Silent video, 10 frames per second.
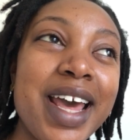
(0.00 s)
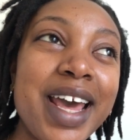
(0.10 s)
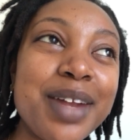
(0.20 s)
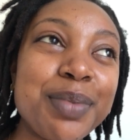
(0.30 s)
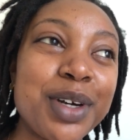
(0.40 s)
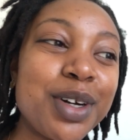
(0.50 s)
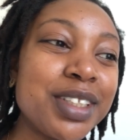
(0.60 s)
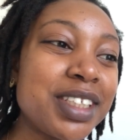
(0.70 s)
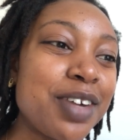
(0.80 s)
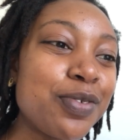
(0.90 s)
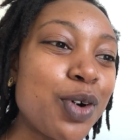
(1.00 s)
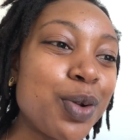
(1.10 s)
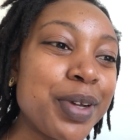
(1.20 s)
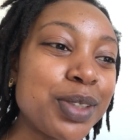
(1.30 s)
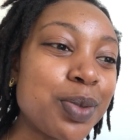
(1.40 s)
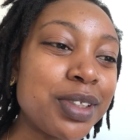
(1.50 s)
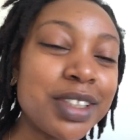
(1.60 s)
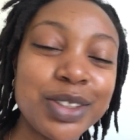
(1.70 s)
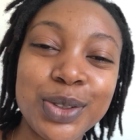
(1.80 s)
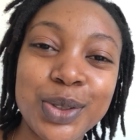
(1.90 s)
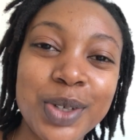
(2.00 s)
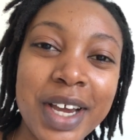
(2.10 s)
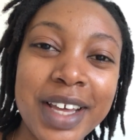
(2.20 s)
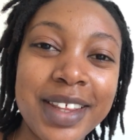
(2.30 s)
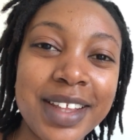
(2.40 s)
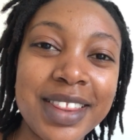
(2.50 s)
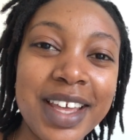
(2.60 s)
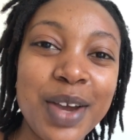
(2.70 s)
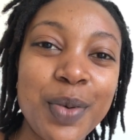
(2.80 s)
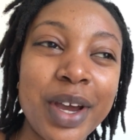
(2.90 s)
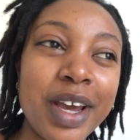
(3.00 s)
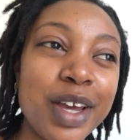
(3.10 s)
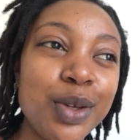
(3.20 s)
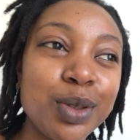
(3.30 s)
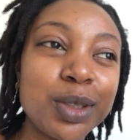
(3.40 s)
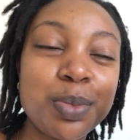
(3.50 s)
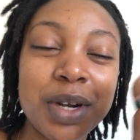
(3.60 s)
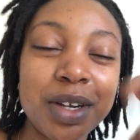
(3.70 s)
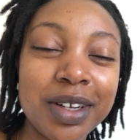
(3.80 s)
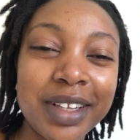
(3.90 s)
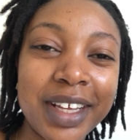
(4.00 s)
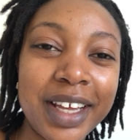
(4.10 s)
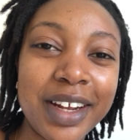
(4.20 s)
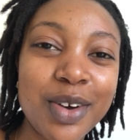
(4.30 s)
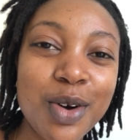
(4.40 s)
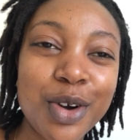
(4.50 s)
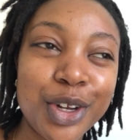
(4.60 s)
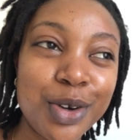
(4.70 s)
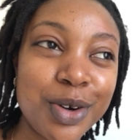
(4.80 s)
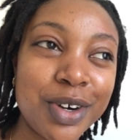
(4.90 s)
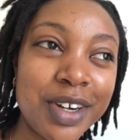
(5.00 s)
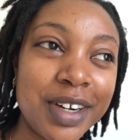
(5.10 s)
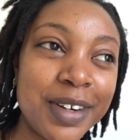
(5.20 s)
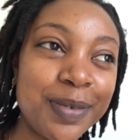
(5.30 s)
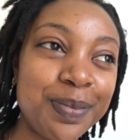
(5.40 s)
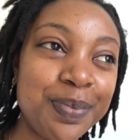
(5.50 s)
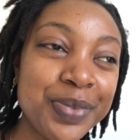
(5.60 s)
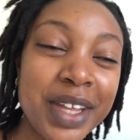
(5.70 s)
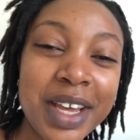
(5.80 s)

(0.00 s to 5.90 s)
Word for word: and because I've always wanted to try that thing where you sprinkle it on your